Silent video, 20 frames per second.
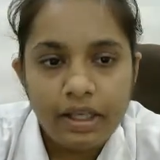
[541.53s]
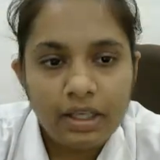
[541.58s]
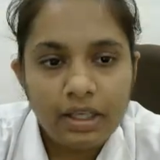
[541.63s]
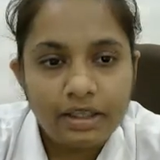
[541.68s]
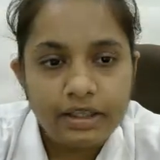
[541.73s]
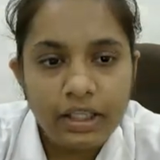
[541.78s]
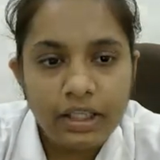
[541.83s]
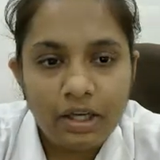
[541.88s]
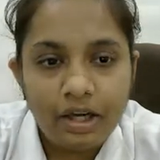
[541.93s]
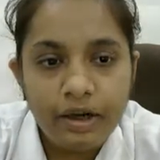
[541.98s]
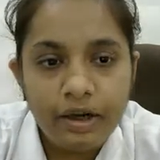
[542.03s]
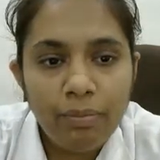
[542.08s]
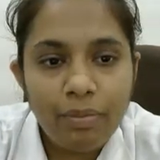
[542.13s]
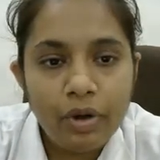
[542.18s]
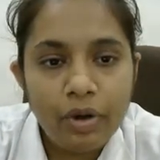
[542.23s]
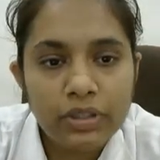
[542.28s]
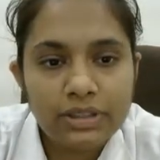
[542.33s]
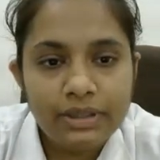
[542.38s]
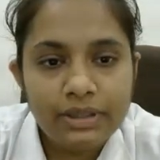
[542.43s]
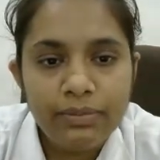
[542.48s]
a
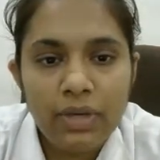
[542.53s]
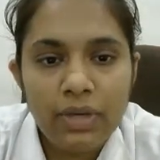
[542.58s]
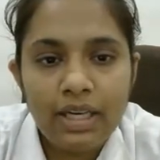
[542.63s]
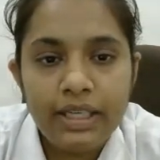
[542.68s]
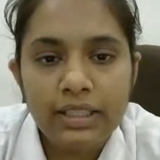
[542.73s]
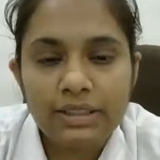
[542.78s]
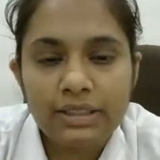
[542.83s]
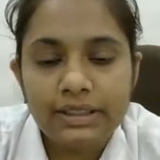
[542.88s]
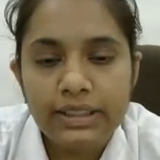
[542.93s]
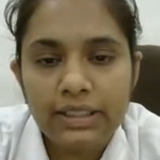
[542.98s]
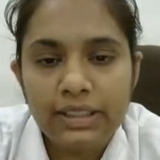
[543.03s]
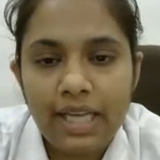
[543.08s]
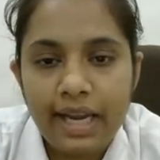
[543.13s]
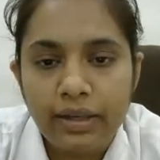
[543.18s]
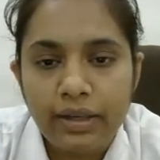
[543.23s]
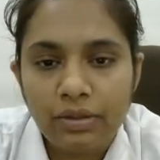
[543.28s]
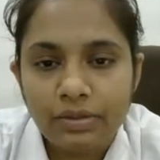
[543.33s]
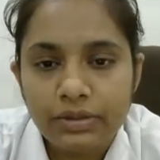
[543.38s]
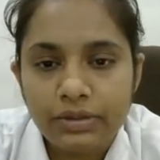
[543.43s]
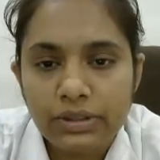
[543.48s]
possible nursing
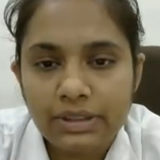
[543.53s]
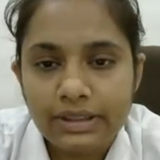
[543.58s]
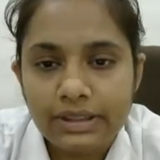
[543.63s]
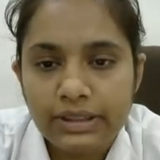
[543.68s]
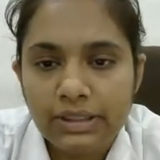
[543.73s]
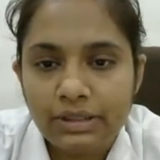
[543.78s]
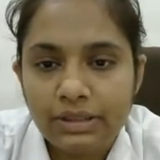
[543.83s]
diagnosis is